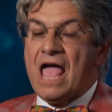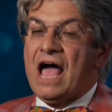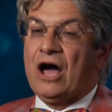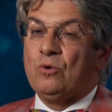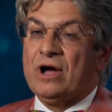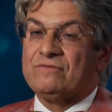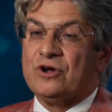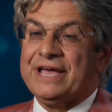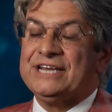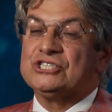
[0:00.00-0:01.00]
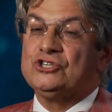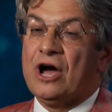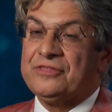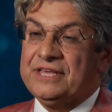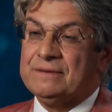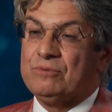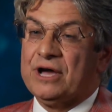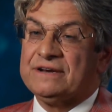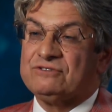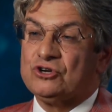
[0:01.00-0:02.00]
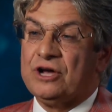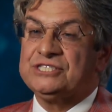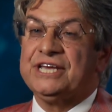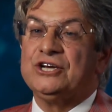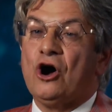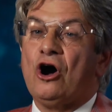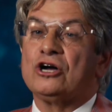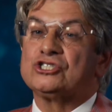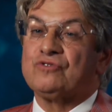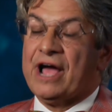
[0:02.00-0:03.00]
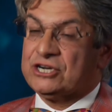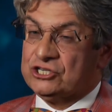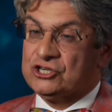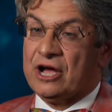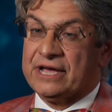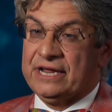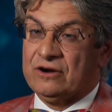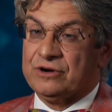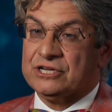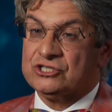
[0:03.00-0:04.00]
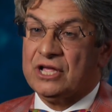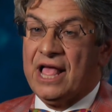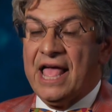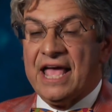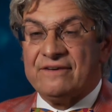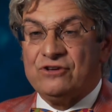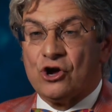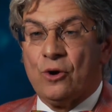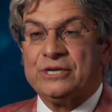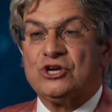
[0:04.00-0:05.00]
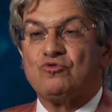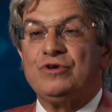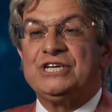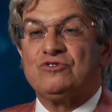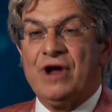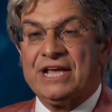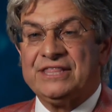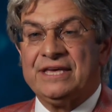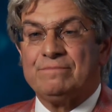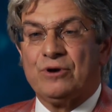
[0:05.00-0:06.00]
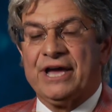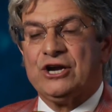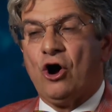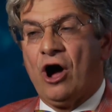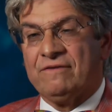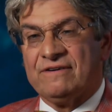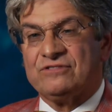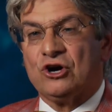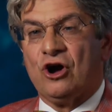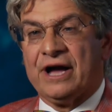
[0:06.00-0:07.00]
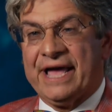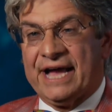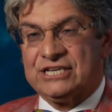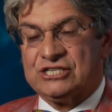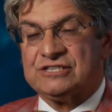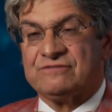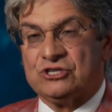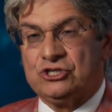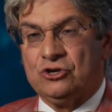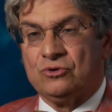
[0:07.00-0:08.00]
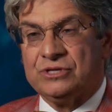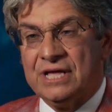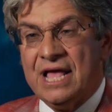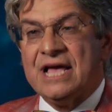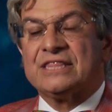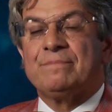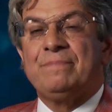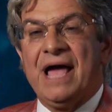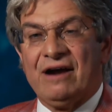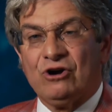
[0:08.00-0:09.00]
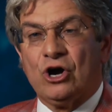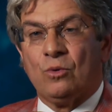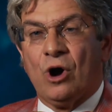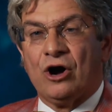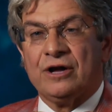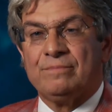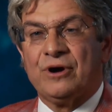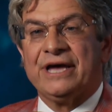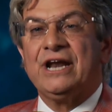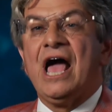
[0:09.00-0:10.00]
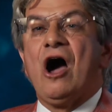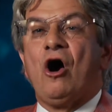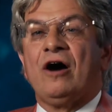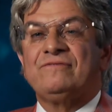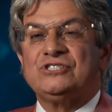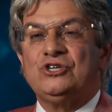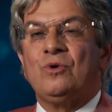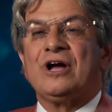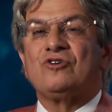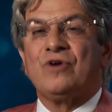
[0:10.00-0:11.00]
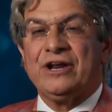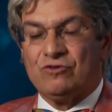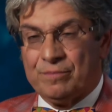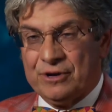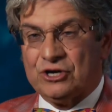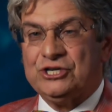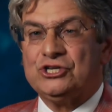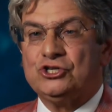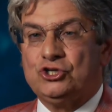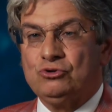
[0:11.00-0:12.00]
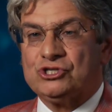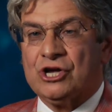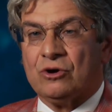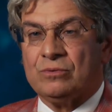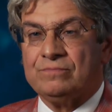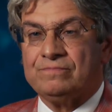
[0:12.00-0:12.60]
However, it is not the implant of choice in all extraction socket areas. If you're going to redirect the implant off of the long axis of the tooth, the parallel wall implant offers you a greater ability to do so.